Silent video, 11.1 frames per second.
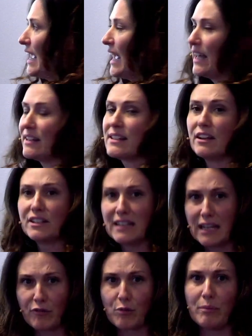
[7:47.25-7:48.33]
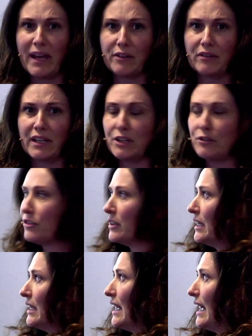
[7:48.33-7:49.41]
and certainly give them pain relief
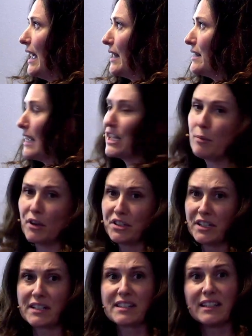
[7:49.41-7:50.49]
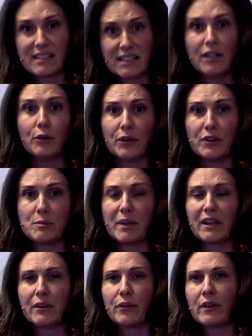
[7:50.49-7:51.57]
and antibiotics and steroids
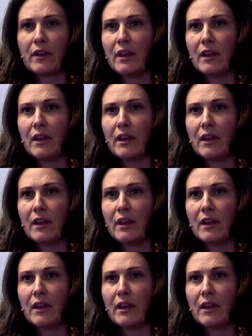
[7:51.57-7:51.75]
because